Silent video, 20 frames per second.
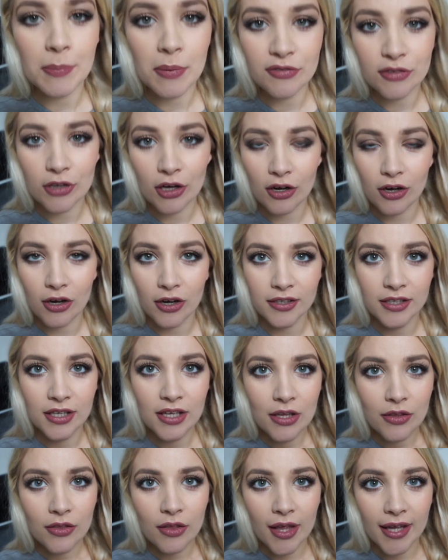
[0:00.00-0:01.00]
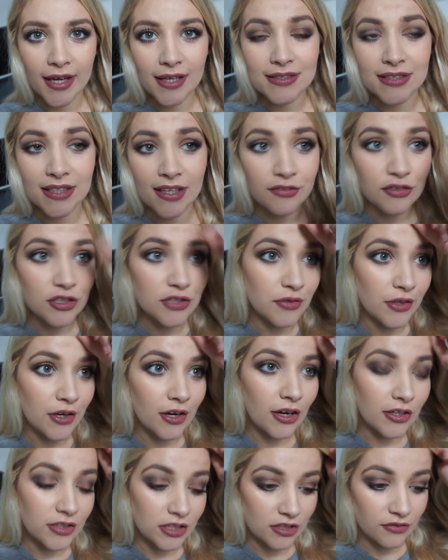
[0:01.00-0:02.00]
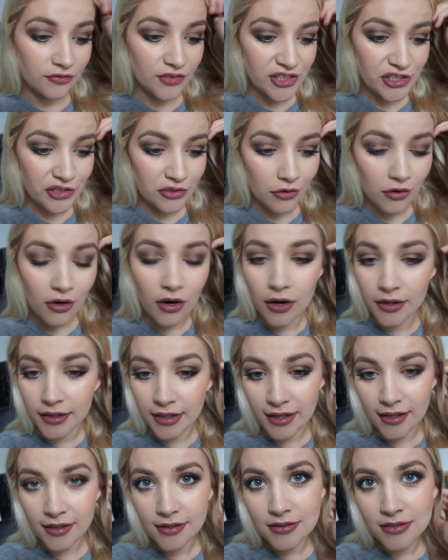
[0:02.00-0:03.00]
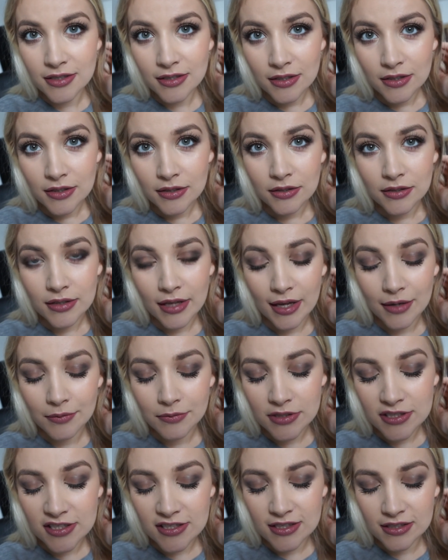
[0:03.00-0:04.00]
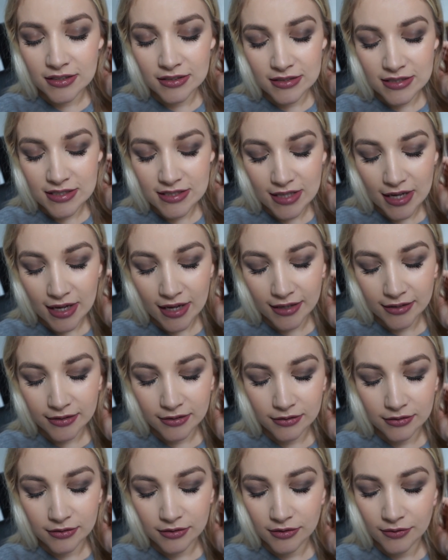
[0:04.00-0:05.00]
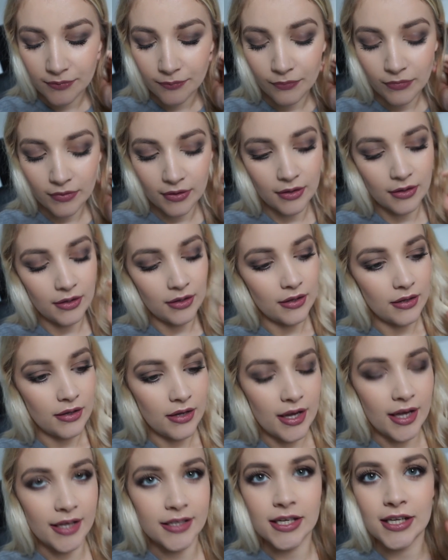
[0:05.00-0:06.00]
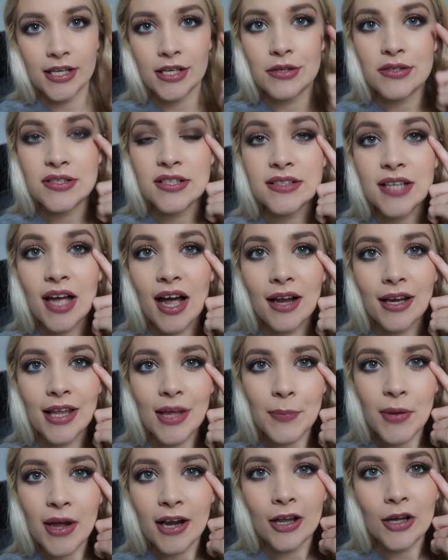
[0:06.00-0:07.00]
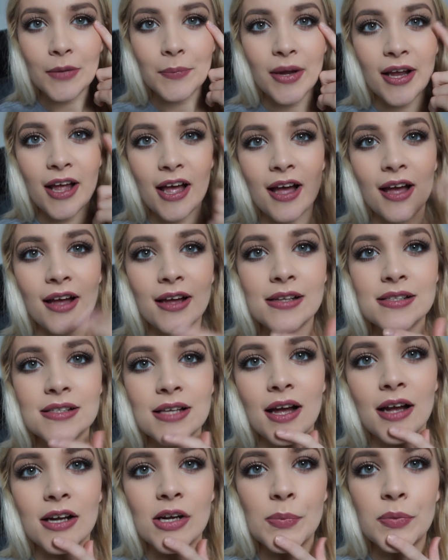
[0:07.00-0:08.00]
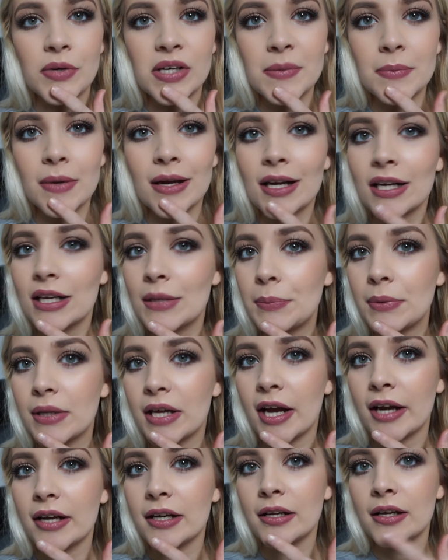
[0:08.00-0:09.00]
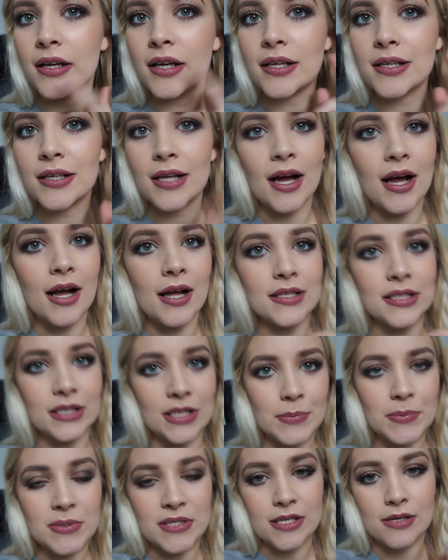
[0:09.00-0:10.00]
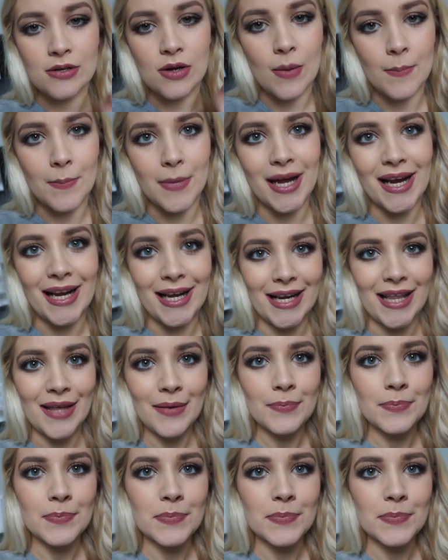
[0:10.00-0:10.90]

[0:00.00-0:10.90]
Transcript: I've got on, like I said, I've just recorded a video on it, um, just as a little side note. And I used a Tartelette palette on my eyes and a Primark lip liner and NARS lipstick on my lips